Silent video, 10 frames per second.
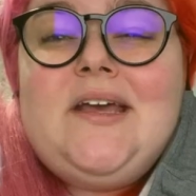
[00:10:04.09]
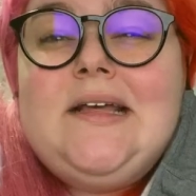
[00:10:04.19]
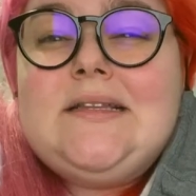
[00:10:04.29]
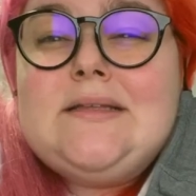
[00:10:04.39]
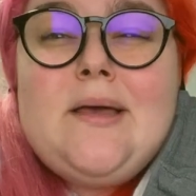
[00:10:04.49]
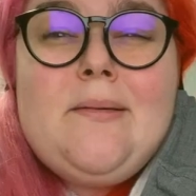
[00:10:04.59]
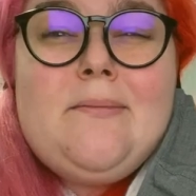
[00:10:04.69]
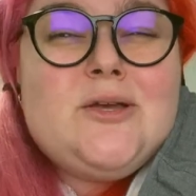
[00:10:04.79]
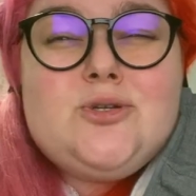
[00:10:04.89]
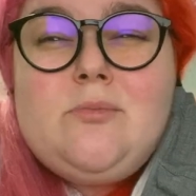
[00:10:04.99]
It's
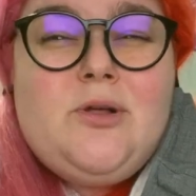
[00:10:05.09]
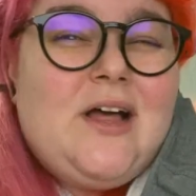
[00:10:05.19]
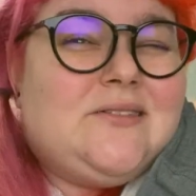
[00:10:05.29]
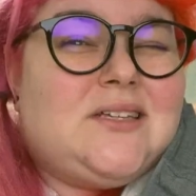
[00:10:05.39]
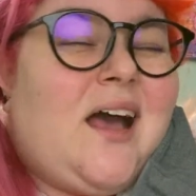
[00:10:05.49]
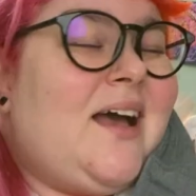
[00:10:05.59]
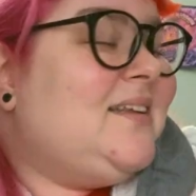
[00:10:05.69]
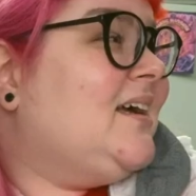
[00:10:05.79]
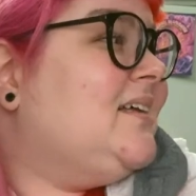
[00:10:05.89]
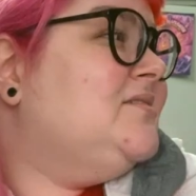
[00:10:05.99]
miserable outside.
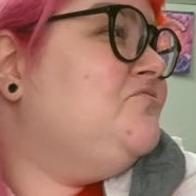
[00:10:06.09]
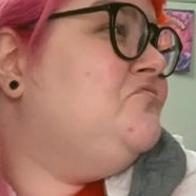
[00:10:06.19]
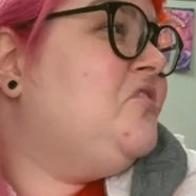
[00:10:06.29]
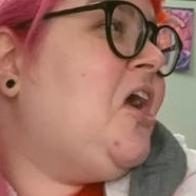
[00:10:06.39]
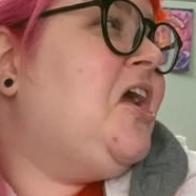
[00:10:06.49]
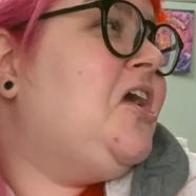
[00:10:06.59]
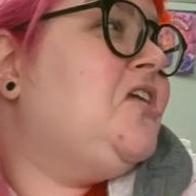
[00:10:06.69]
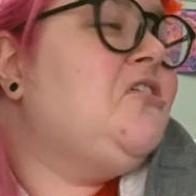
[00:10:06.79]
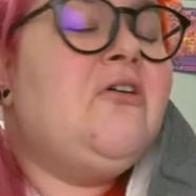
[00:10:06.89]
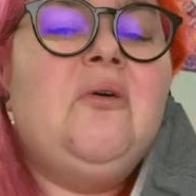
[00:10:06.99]
Like it's gray
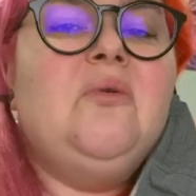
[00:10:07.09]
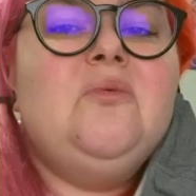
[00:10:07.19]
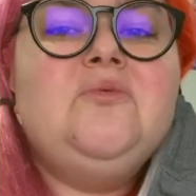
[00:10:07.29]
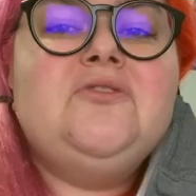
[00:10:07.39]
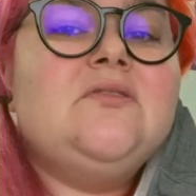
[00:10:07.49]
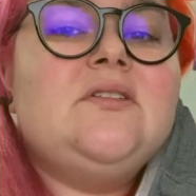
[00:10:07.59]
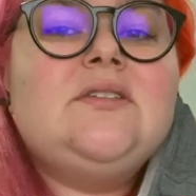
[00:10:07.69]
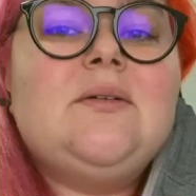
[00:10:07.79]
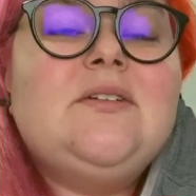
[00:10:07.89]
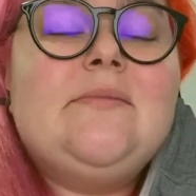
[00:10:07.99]
and cold and
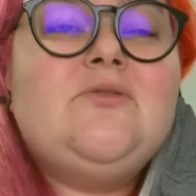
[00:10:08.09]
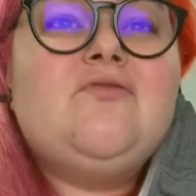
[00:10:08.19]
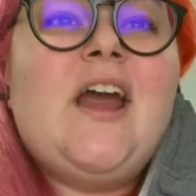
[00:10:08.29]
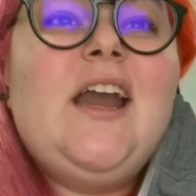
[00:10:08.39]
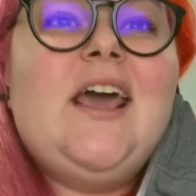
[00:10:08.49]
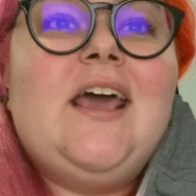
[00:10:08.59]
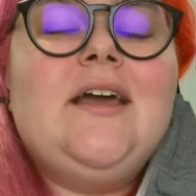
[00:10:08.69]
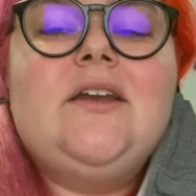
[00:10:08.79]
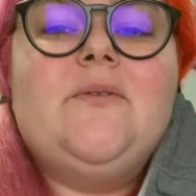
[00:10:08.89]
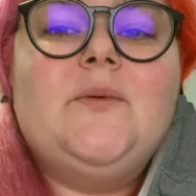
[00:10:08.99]
sometimes
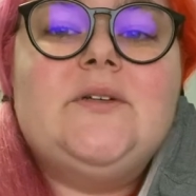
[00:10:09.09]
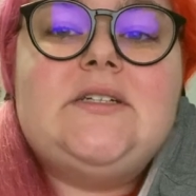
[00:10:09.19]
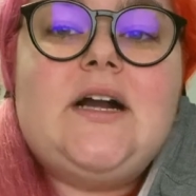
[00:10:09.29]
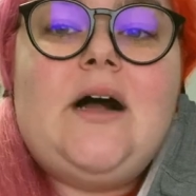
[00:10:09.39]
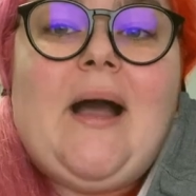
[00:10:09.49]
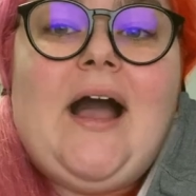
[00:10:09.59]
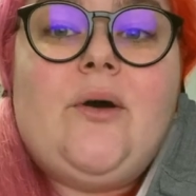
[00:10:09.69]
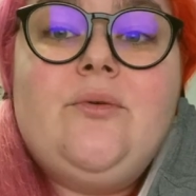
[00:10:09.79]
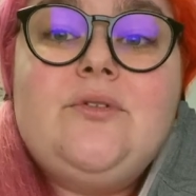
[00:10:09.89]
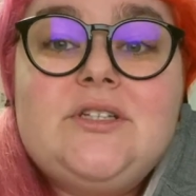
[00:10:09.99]
raining and no one wants to come
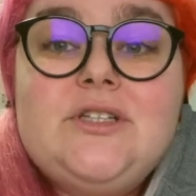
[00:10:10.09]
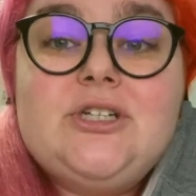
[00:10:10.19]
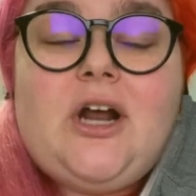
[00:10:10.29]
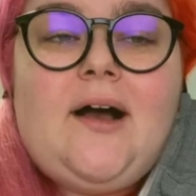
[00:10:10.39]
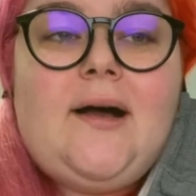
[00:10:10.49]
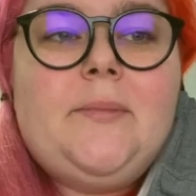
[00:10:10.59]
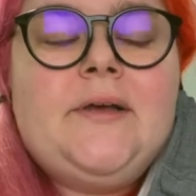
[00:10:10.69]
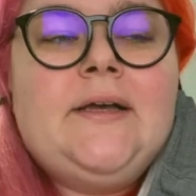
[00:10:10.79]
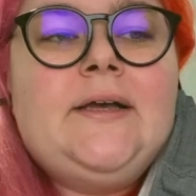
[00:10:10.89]
out to the shop.